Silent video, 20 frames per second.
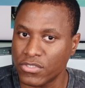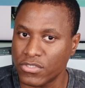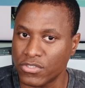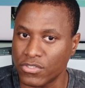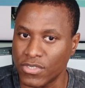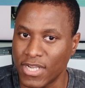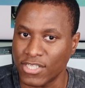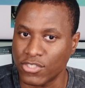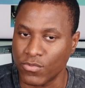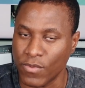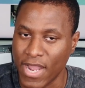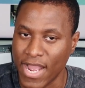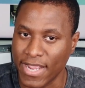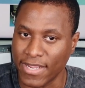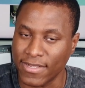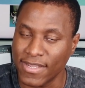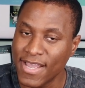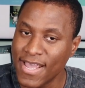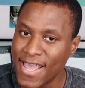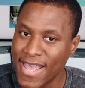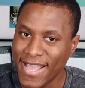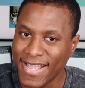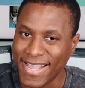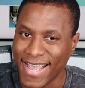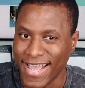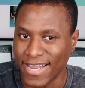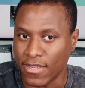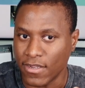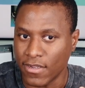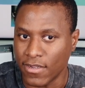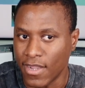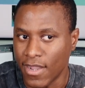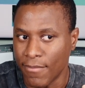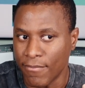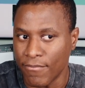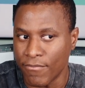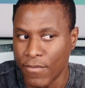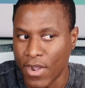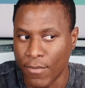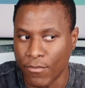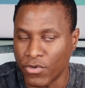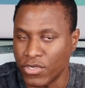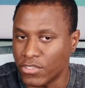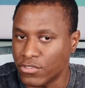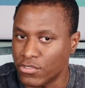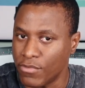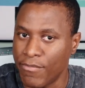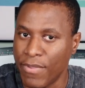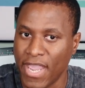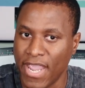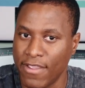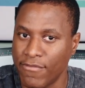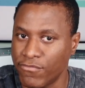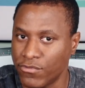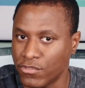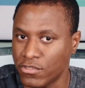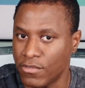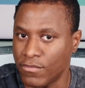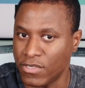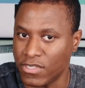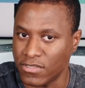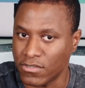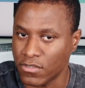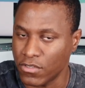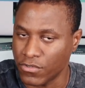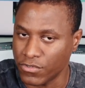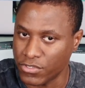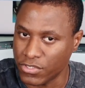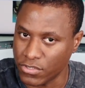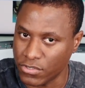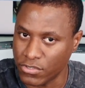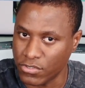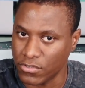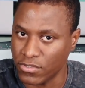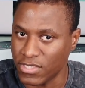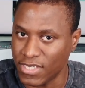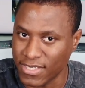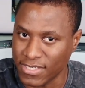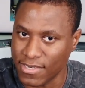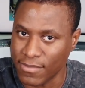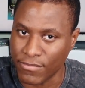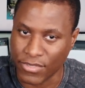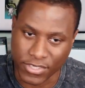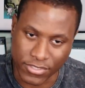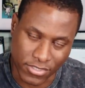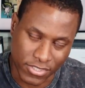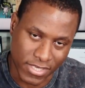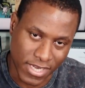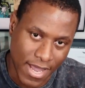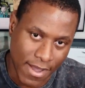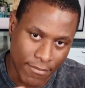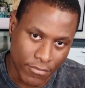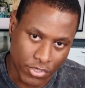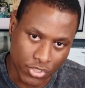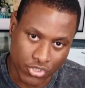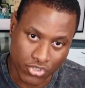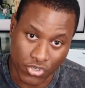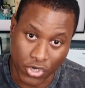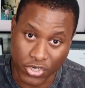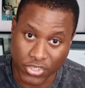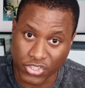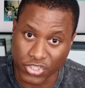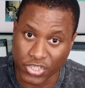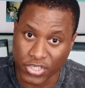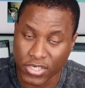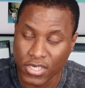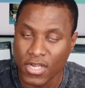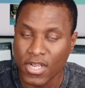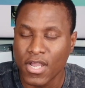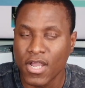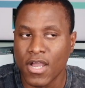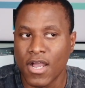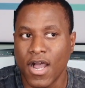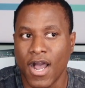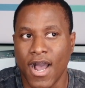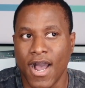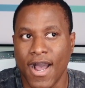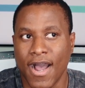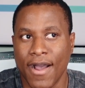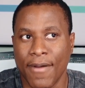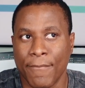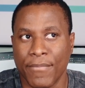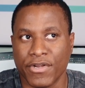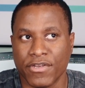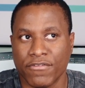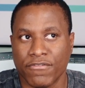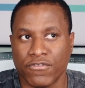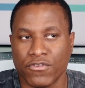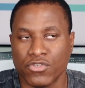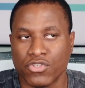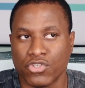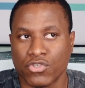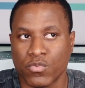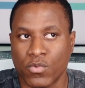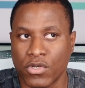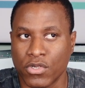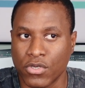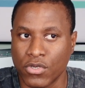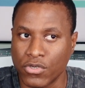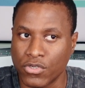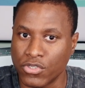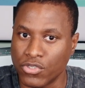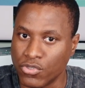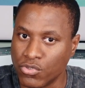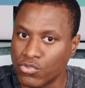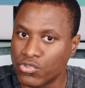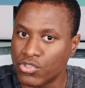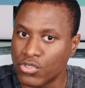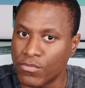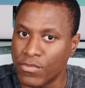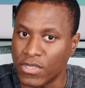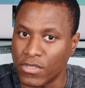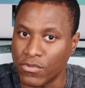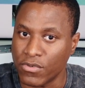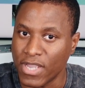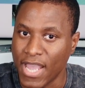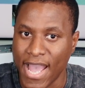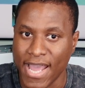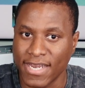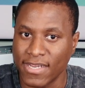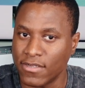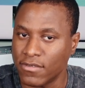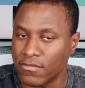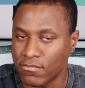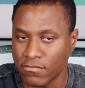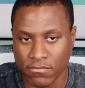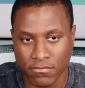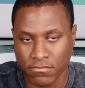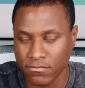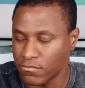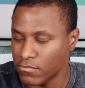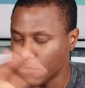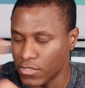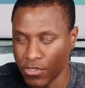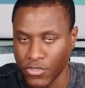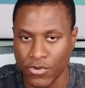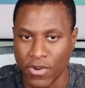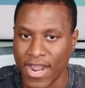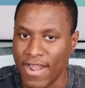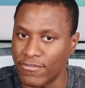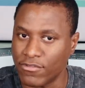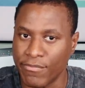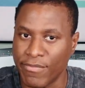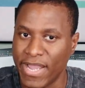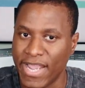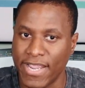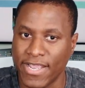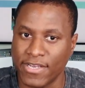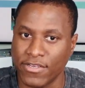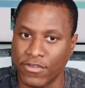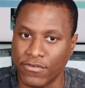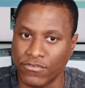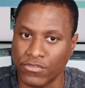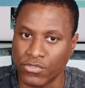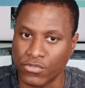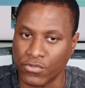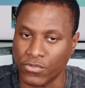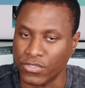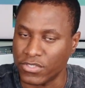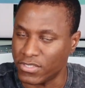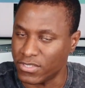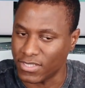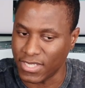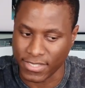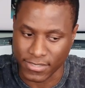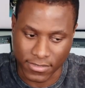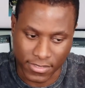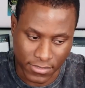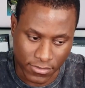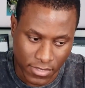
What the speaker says: So that's why I'm willing to pay for some of these courses to take them, because there's a lot more structure. But if you just want to go to YouTube and look at it, you don't have to buy any of these courses. The